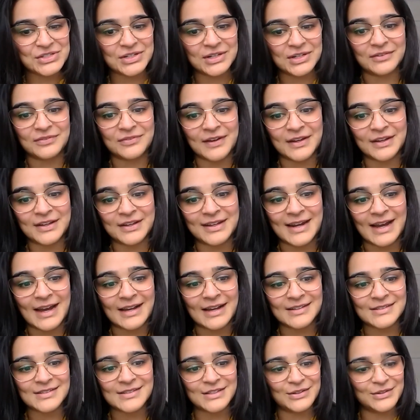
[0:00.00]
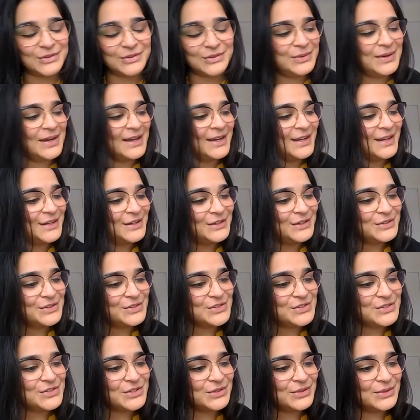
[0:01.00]
if I could ask you
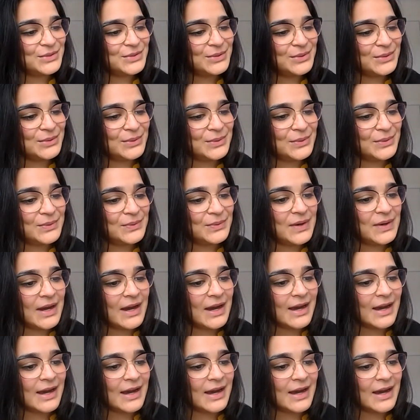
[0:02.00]
to